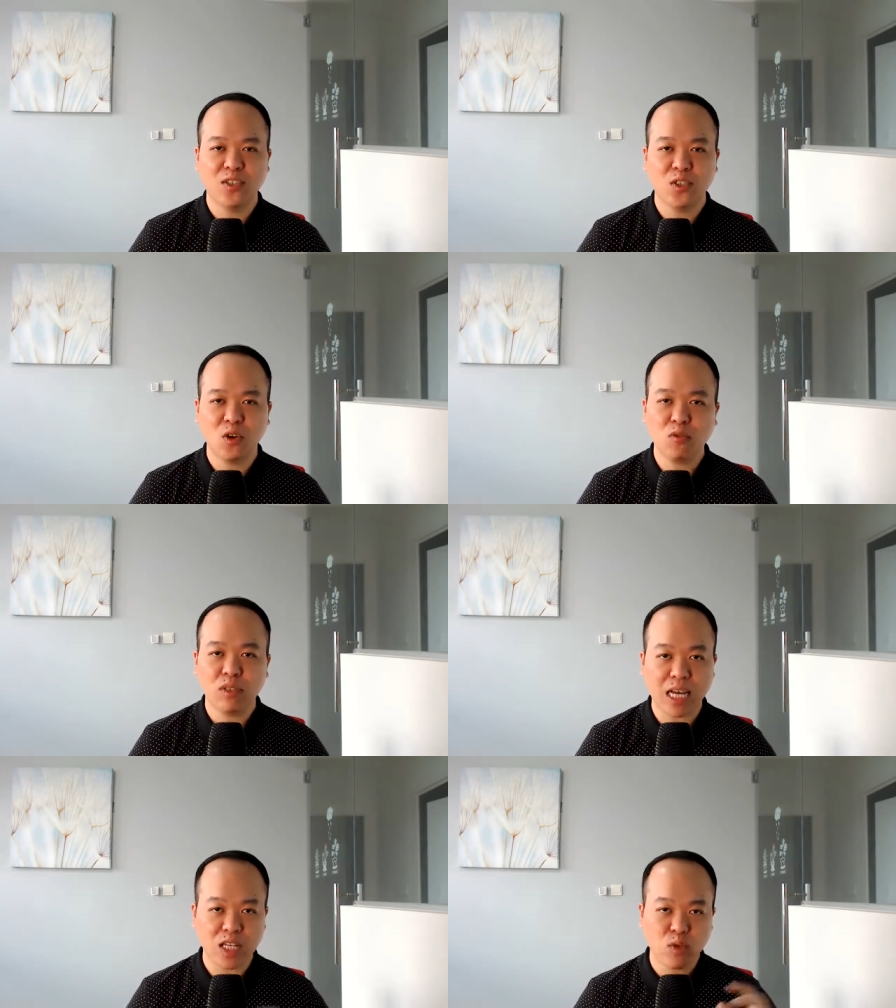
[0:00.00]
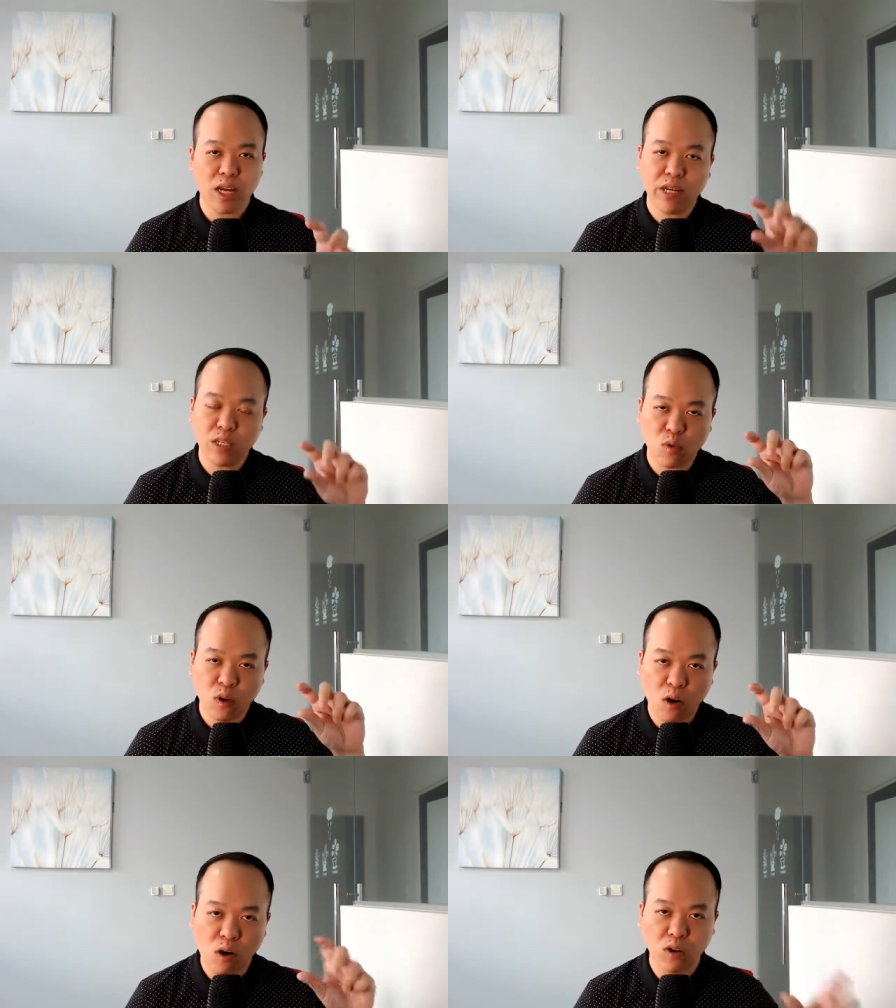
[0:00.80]
So that's why you need to
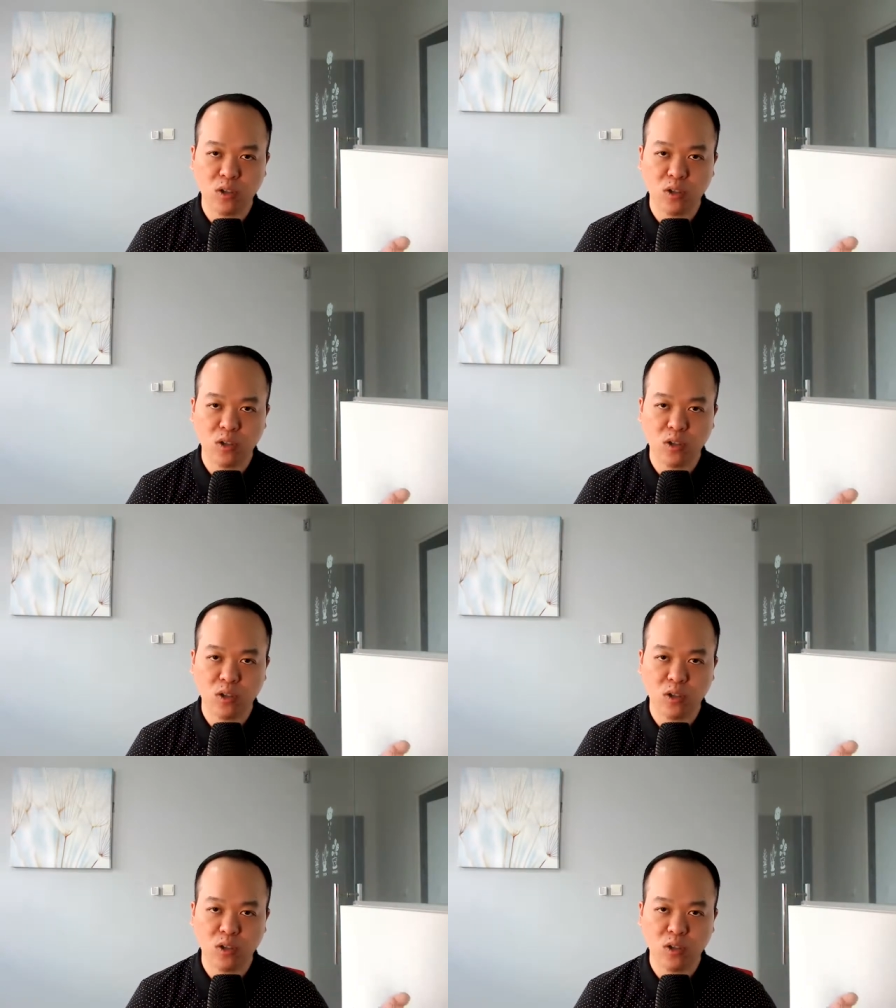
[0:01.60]
call